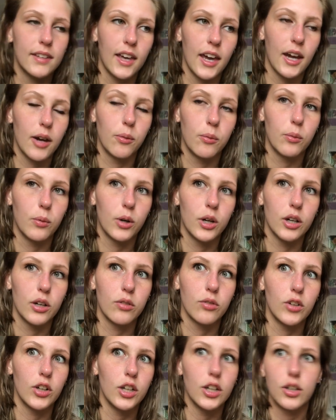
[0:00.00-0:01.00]
can't work
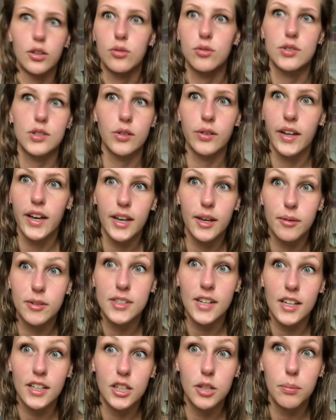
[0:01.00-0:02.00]
for you so like
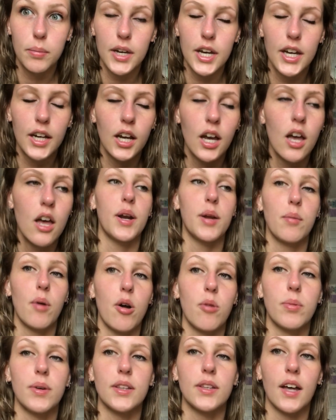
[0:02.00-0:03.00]
take your pick but i'm
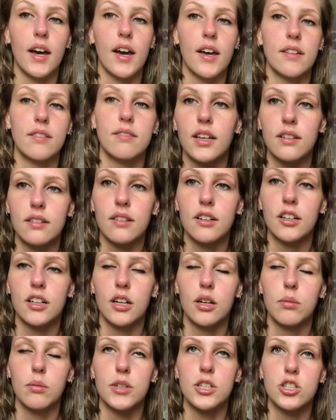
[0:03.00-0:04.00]
hoping that like they're
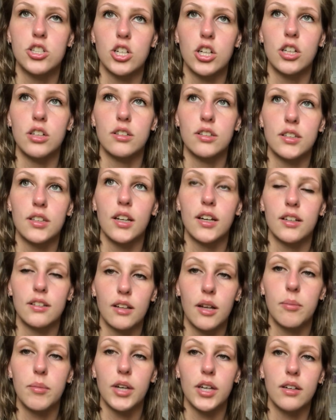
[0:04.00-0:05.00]
gonna be chill and like
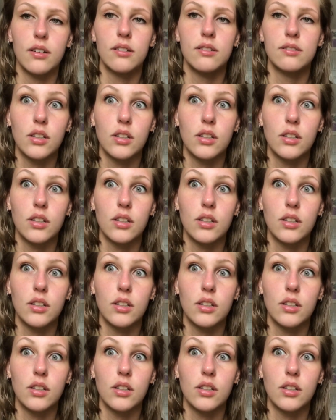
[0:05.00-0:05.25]
let me